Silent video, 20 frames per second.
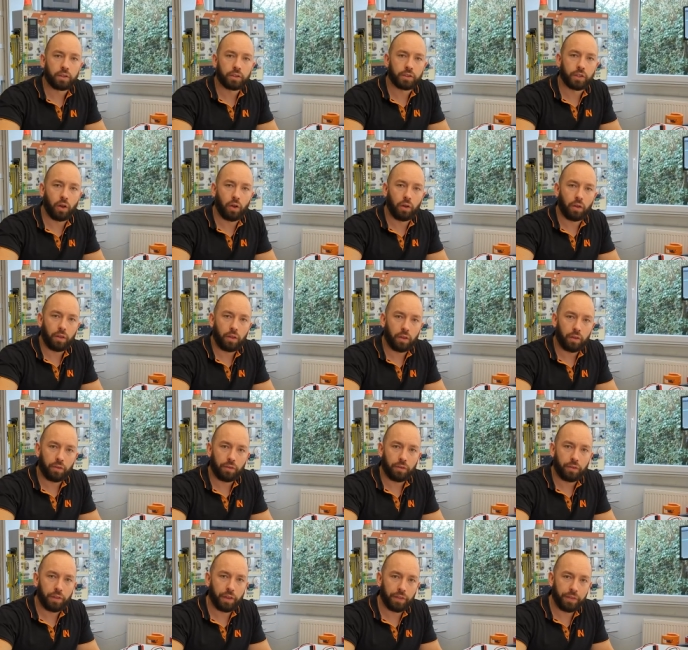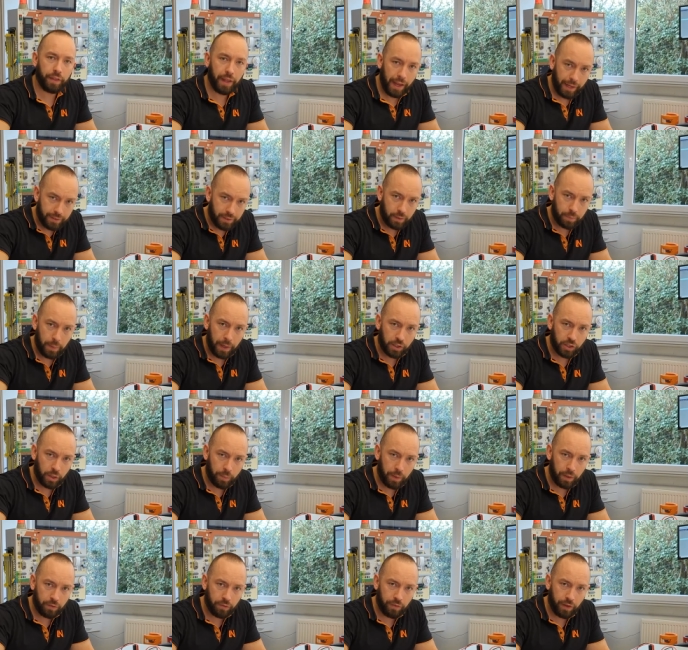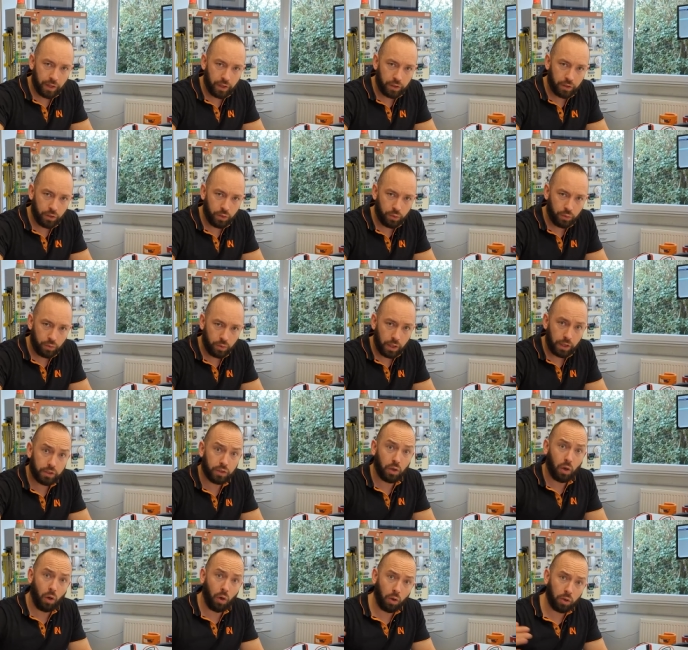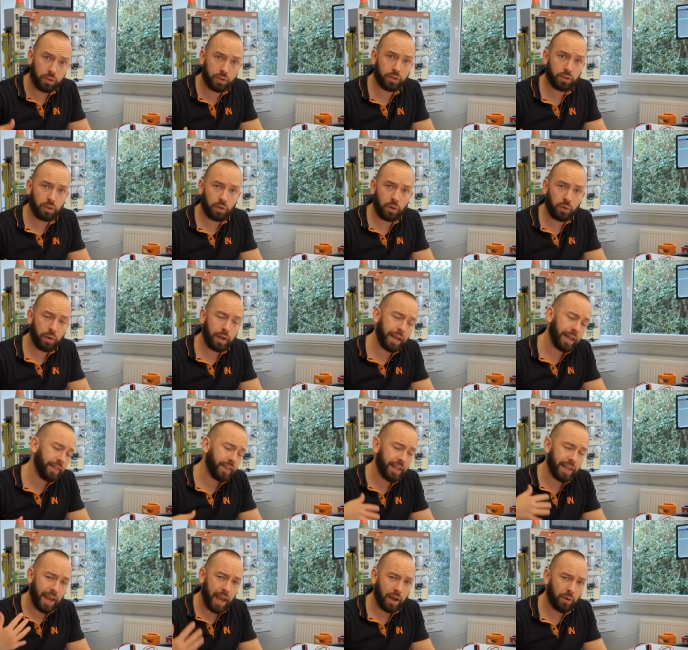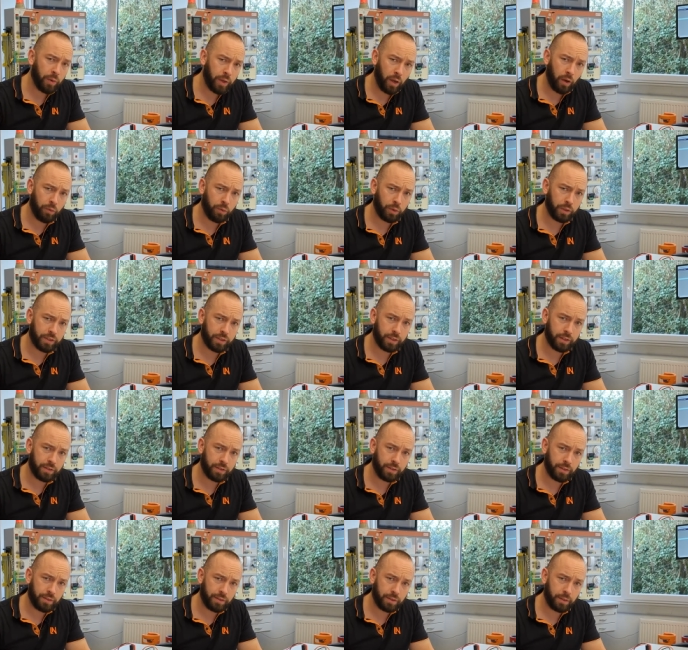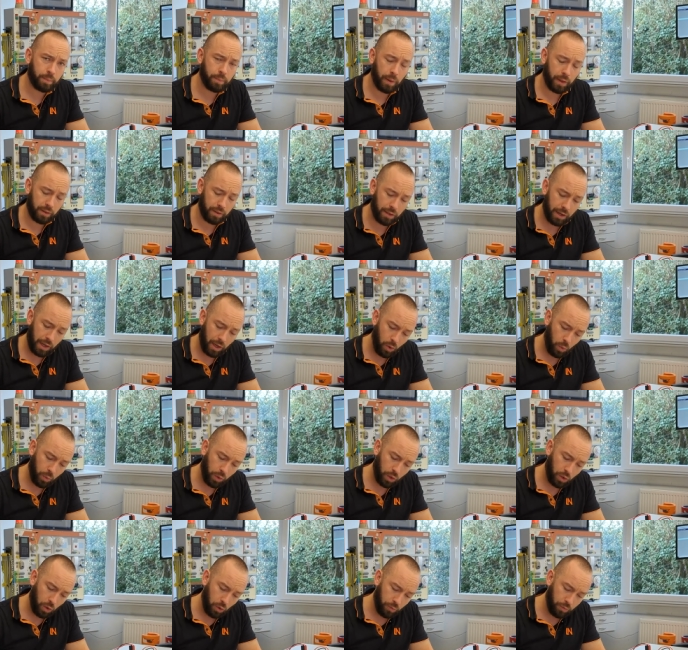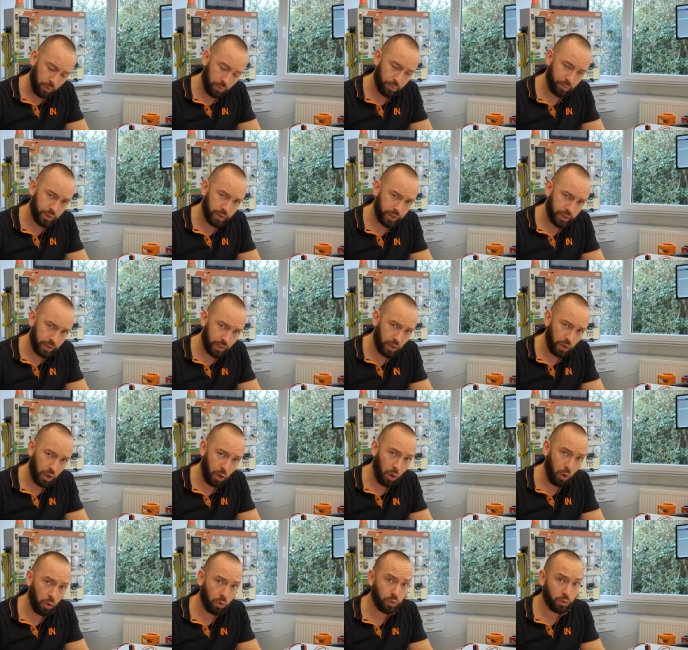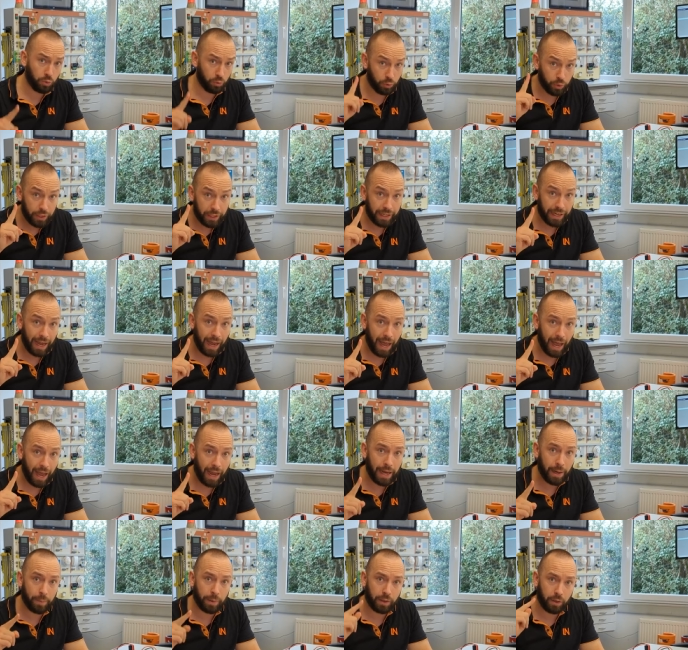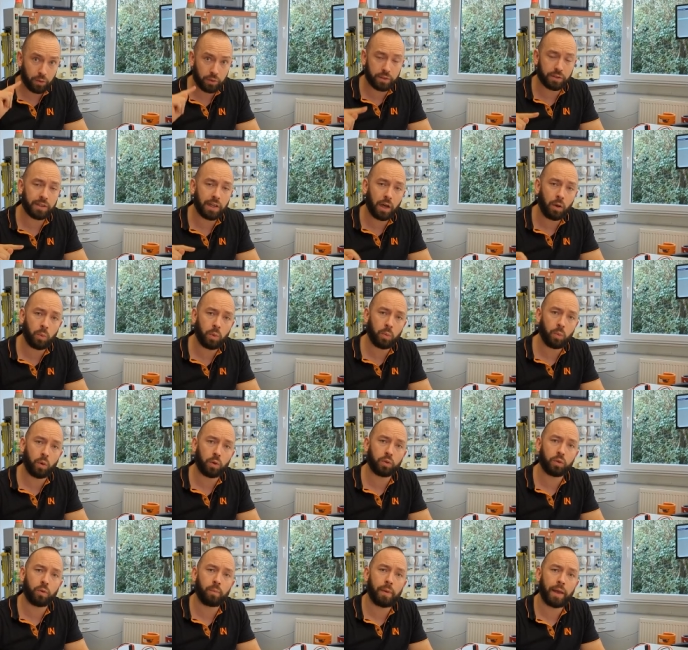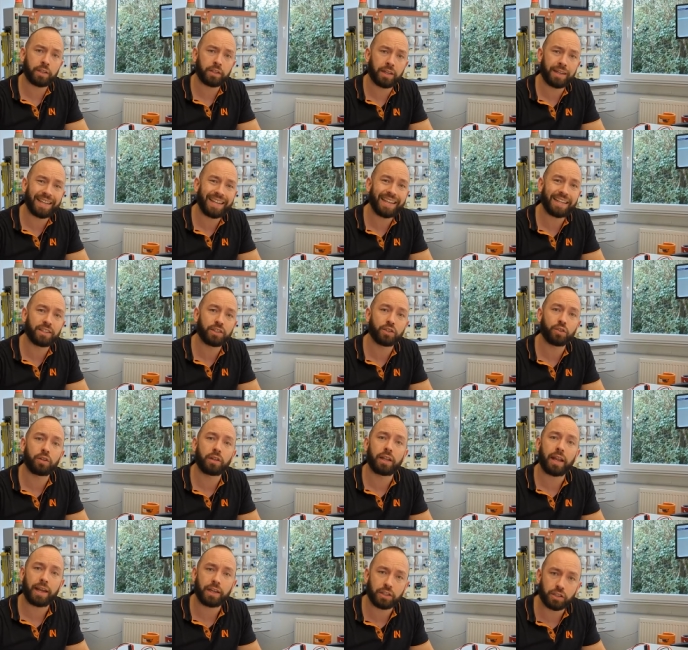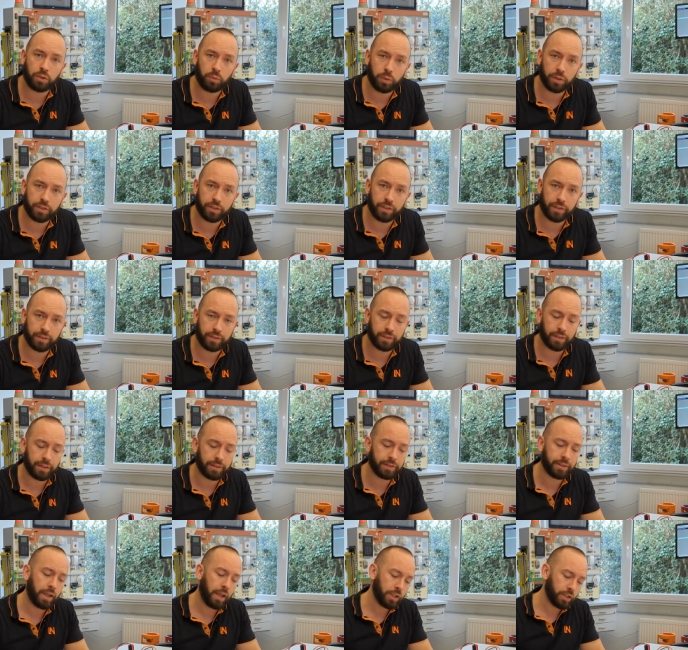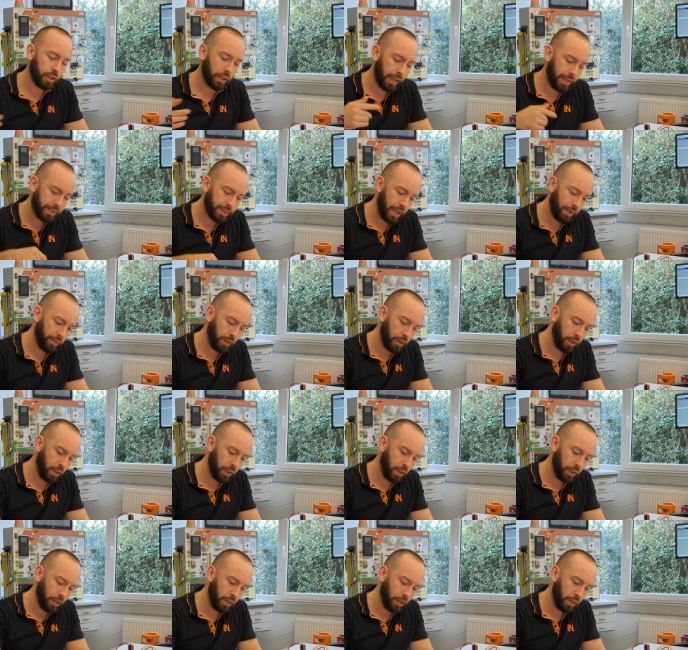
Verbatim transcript: So the next measurement value is also in the area of resistance, but now we go from really low to really high, because now we want to measure the insulation resistance. So let's have